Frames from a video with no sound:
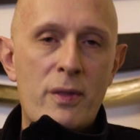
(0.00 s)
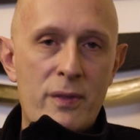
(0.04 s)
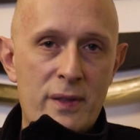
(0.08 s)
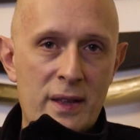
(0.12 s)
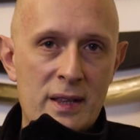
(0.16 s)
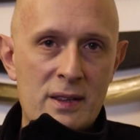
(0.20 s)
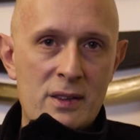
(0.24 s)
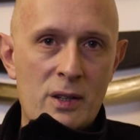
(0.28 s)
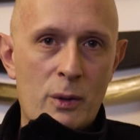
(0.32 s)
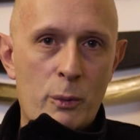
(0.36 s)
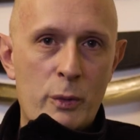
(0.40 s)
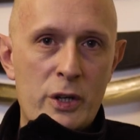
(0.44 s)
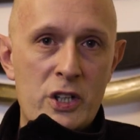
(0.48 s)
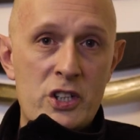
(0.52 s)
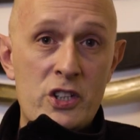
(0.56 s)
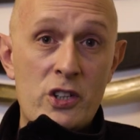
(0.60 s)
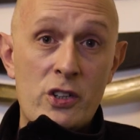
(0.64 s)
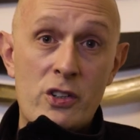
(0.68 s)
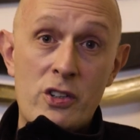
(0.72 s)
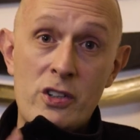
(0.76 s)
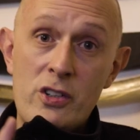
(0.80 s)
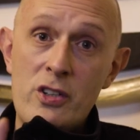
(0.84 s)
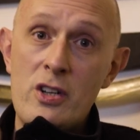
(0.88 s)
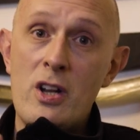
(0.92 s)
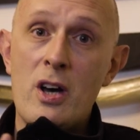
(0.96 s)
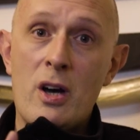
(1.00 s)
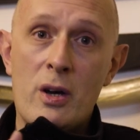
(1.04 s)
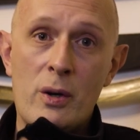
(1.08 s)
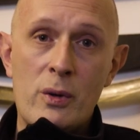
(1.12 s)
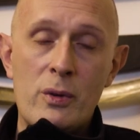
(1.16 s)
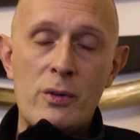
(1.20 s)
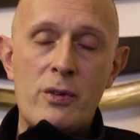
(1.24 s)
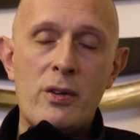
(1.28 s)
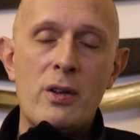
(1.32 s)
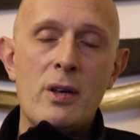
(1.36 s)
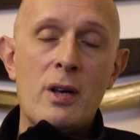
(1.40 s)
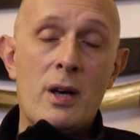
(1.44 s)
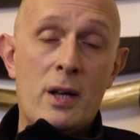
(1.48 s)
thing that we should
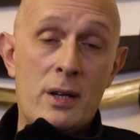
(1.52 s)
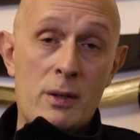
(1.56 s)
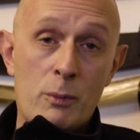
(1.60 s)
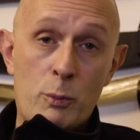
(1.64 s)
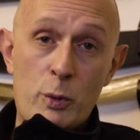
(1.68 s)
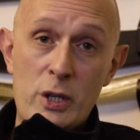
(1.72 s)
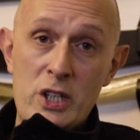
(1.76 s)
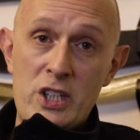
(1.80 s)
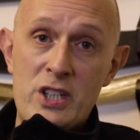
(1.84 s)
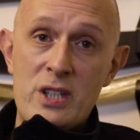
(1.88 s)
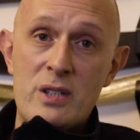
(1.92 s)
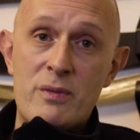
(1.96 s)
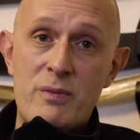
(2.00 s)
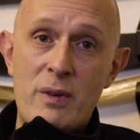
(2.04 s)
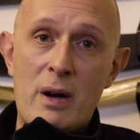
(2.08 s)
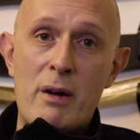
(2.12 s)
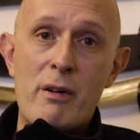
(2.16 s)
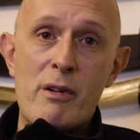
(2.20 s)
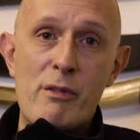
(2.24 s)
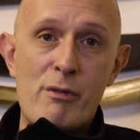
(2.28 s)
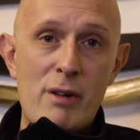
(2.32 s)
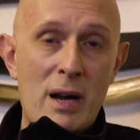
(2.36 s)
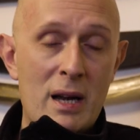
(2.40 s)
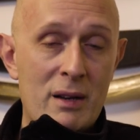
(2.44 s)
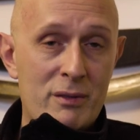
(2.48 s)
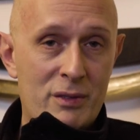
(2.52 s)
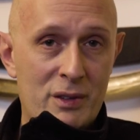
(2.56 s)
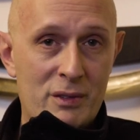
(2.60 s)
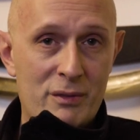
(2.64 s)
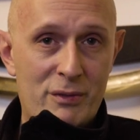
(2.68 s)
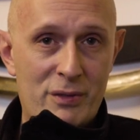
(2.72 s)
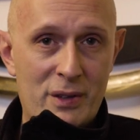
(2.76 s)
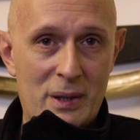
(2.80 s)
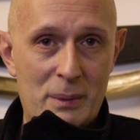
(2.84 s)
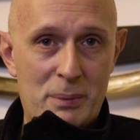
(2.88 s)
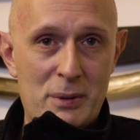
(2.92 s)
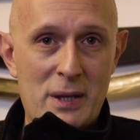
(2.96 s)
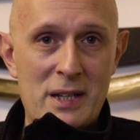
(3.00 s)
note, and which is very
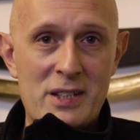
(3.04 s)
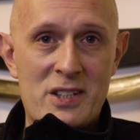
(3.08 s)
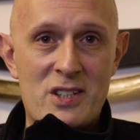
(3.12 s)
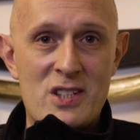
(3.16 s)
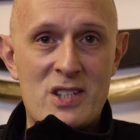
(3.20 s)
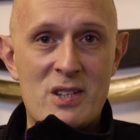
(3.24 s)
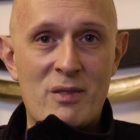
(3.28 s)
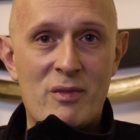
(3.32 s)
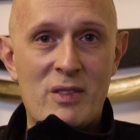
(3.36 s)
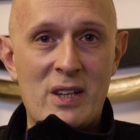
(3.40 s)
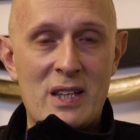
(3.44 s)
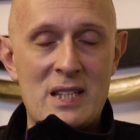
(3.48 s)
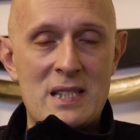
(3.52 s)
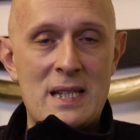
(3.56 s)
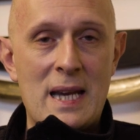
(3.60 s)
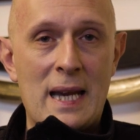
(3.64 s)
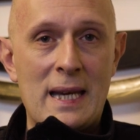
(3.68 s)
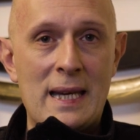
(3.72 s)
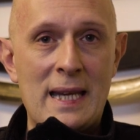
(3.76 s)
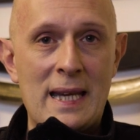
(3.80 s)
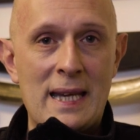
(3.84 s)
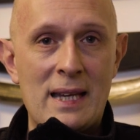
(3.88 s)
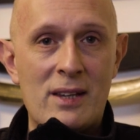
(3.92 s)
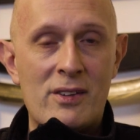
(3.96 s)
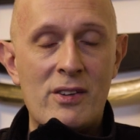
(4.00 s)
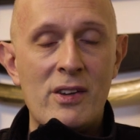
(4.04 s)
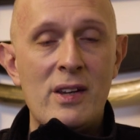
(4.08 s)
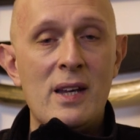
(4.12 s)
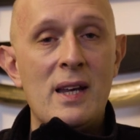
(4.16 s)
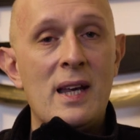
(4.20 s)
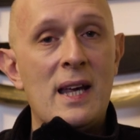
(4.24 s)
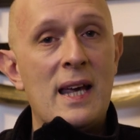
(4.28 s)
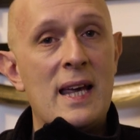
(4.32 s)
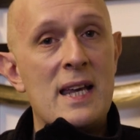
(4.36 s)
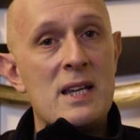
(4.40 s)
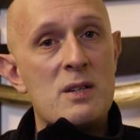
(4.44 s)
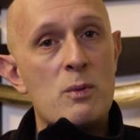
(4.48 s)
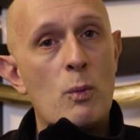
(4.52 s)
relevant for the practice of these techniques,
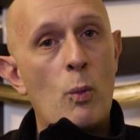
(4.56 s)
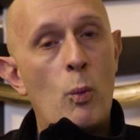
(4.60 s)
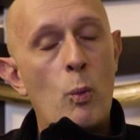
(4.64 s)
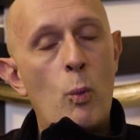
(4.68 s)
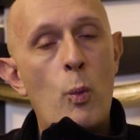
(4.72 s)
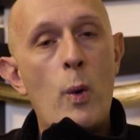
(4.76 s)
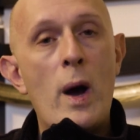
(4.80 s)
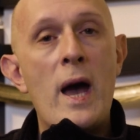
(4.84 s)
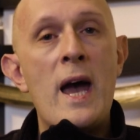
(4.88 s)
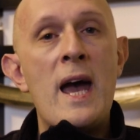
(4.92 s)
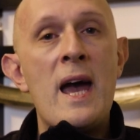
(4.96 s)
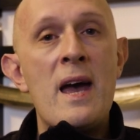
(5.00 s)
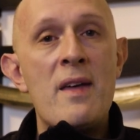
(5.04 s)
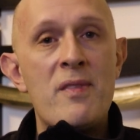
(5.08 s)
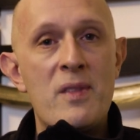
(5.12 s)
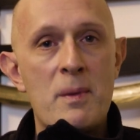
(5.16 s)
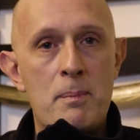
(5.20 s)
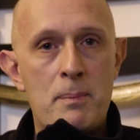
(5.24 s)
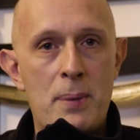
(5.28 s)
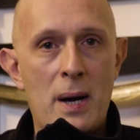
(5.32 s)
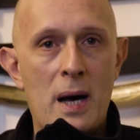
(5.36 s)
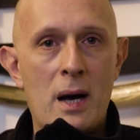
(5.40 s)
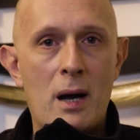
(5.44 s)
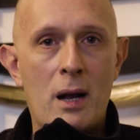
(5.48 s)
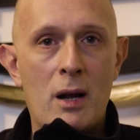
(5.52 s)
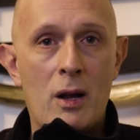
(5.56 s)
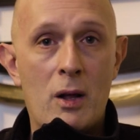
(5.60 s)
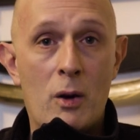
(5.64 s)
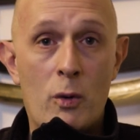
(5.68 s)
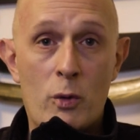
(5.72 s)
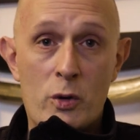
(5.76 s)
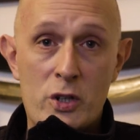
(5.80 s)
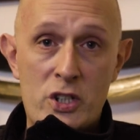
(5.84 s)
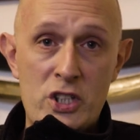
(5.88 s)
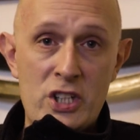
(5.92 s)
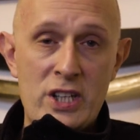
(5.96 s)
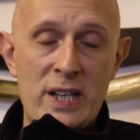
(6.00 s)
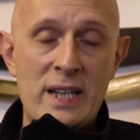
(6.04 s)
is where the buckler
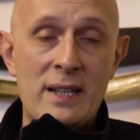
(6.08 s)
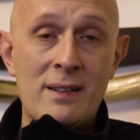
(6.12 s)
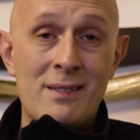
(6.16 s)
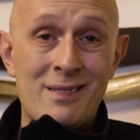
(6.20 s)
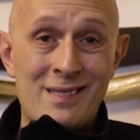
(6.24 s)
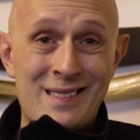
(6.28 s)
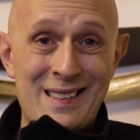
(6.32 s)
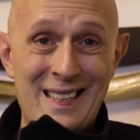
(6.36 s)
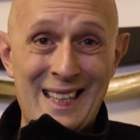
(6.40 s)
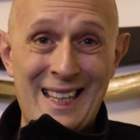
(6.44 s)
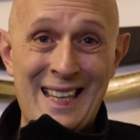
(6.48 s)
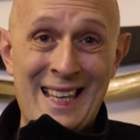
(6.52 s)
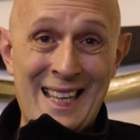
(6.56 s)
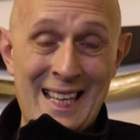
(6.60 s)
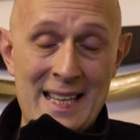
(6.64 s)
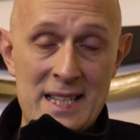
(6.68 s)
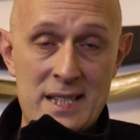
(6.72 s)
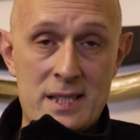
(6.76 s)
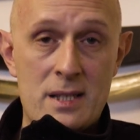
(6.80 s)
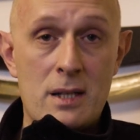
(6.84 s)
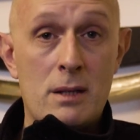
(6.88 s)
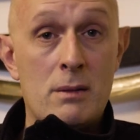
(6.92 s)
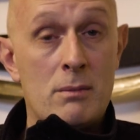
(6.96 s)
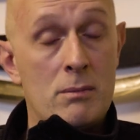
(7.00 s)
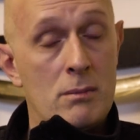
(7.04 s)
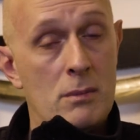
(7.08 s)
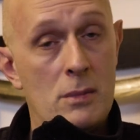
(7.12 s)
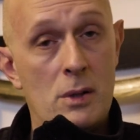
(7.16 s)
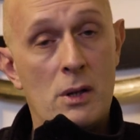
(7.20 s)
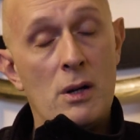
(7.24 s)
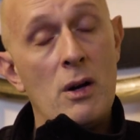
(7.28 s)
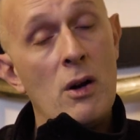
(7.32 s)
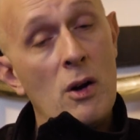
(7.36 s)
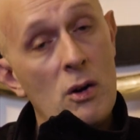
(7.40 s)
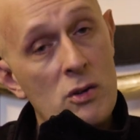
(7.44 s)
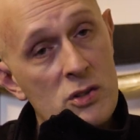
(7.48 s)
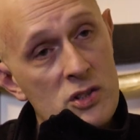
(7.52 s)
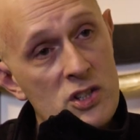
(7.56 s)
or shield is.
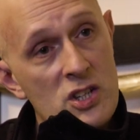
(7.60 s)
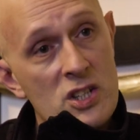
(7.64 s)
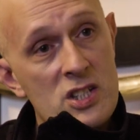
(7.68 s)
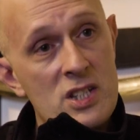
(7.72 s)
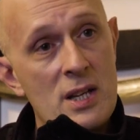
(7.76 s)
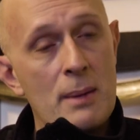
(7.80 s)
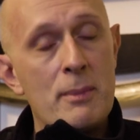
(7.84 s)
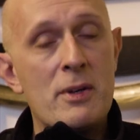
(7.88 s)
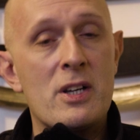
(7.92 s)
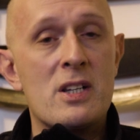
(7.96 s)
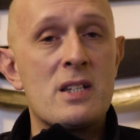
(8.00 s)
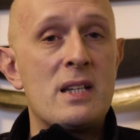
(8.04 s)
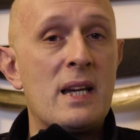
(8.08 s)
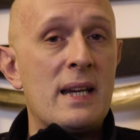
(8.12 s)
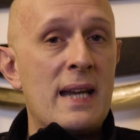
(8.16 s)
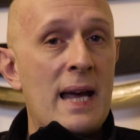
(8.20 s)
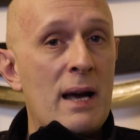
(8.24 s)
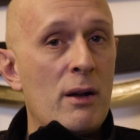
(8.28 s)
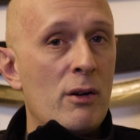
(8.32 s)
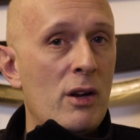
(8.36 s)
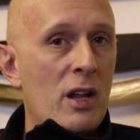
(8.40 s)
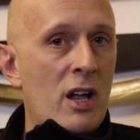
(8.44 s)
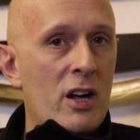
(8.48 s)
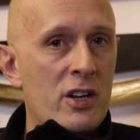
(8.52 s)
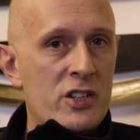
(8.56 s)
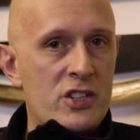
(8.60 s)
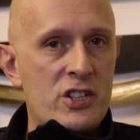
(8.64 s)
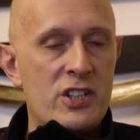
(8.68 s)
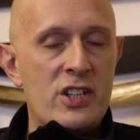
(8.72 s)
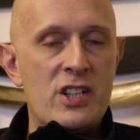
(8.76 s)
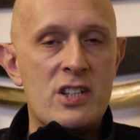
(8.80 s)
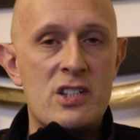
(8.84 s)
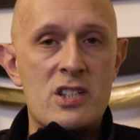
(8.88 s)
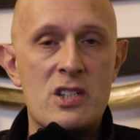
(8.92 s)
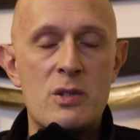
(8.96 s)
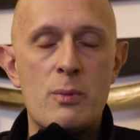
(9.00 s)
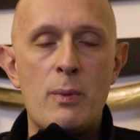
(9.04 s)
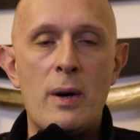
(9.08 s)
To some extent how large
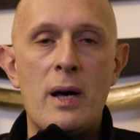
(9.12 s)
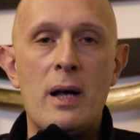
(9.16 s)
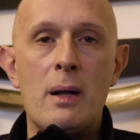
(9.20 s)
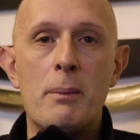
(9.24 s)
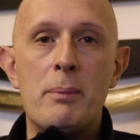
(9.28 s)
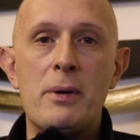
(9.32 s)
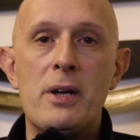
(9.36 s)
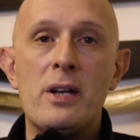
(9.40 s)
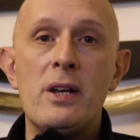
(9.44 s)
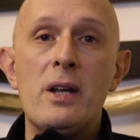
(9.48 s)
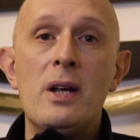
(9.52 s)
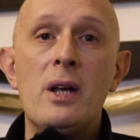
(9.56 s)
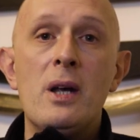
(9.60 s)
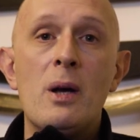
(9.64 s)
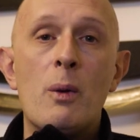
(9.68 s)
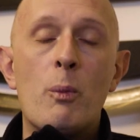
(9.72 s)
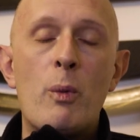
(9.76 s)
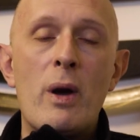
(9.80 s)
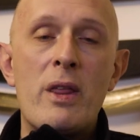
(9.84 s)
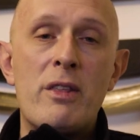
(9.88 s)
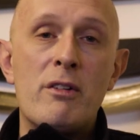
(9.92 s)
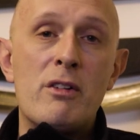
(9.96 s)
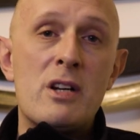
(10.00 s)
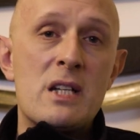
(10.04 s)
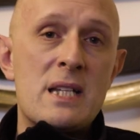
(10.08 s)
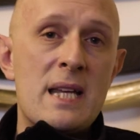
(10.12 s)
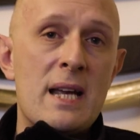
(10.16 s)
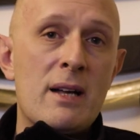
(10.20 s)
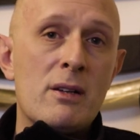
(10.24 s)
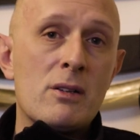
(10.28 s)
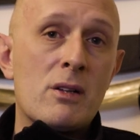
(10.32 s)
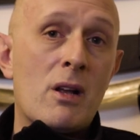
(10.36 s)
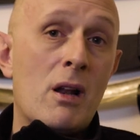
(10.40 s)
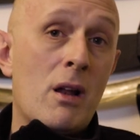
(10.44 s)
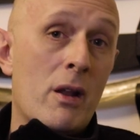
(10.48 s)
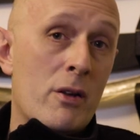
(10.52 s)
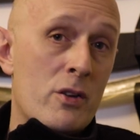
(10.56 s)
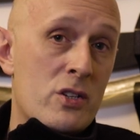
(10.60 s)
it is as well, but whether it's
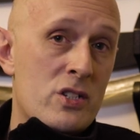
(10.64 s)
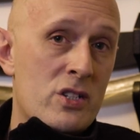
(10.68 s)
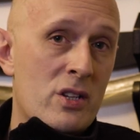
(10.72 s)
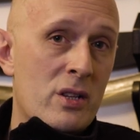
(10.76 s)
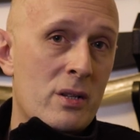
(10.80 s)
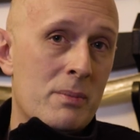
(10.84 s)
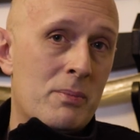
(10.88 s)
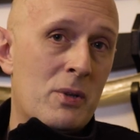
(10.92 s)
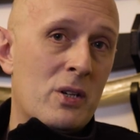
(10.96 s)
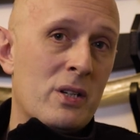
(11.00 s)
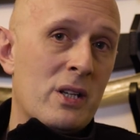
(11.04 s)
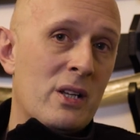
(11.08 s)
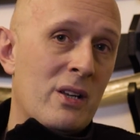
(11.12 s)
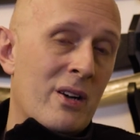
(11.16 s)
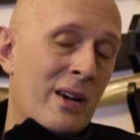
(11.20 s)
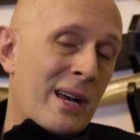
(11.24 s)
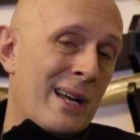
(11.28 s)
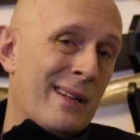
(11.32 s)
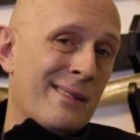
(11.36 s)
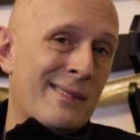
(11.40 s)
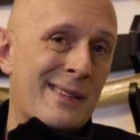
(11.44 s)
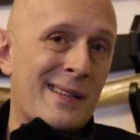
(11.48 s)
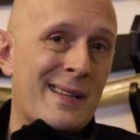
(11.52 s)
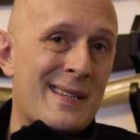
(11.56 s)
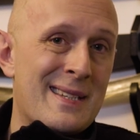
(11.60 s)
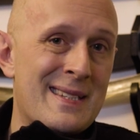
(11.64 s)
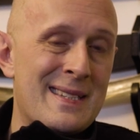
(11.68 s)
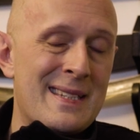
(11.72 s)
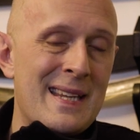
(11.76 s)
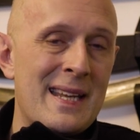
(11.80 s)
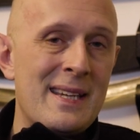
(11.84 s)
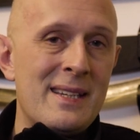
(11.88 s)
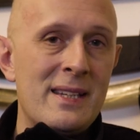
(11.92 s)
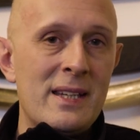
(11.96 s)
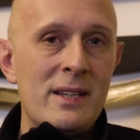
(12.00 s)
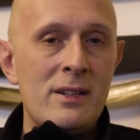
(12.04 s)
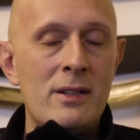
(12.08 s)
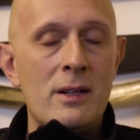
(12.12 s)
held close to the body or held
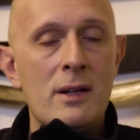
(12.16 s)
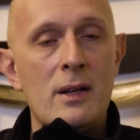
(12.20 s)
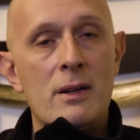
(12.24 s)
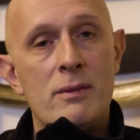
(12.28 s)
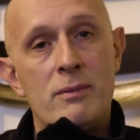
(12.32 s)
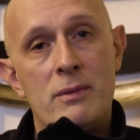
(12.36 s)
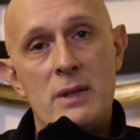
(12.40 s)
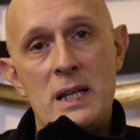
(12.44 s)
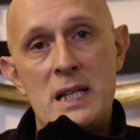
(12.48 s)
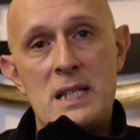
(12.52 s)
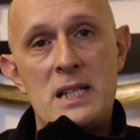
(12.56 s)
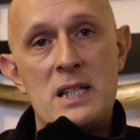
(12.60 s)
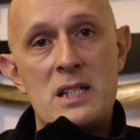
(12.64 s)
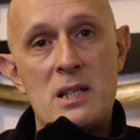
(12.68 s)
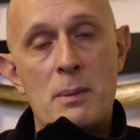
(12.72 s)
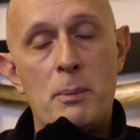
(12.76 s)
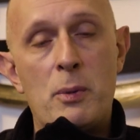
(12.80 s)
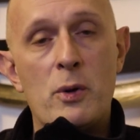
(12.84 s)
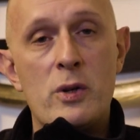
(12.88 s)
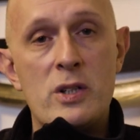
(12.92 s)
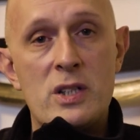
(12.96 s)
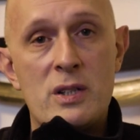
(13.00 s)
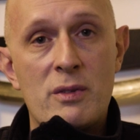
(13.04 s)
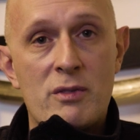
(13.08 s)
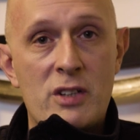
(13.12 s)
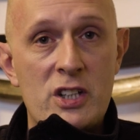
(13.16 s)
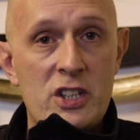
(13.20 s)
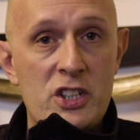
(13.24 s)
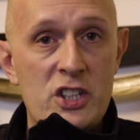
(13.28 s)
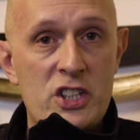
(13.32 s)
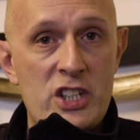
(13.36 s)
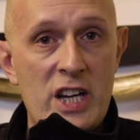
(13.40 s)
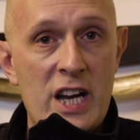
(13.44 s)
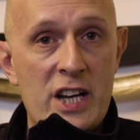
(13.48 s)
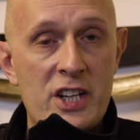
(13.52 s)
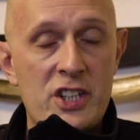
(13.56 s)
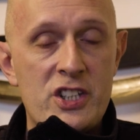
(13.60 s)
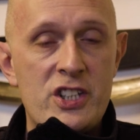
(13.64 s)
extended, this is a point of
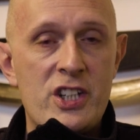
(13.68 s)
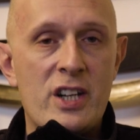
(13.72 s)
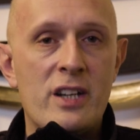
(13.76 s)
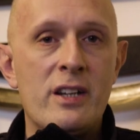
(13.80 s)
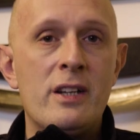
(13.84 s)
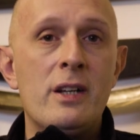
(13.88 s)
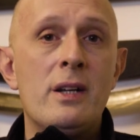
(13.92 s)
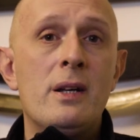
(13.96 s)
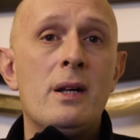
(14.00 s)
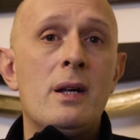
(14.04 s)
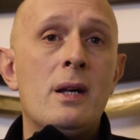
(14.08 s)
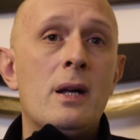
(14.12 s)
conjecture.